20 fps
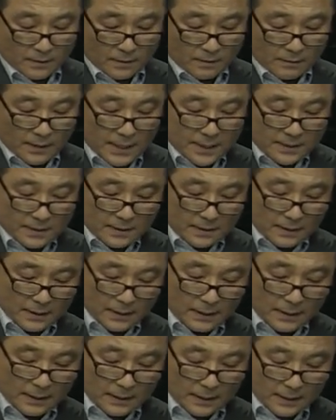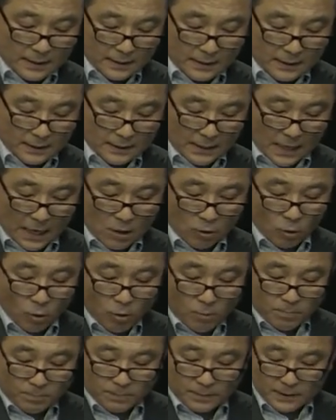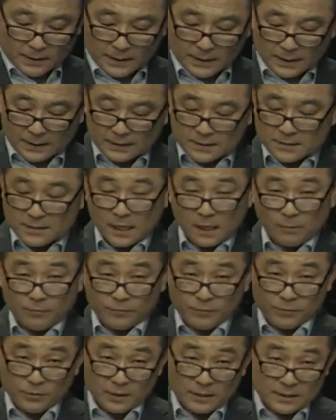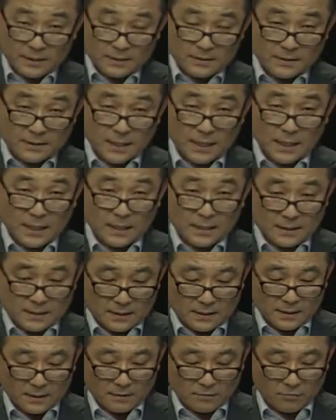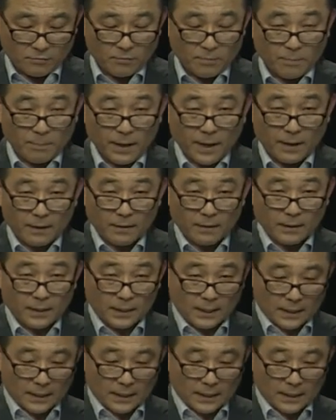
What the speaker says: Right. I hope this helps you understand repair,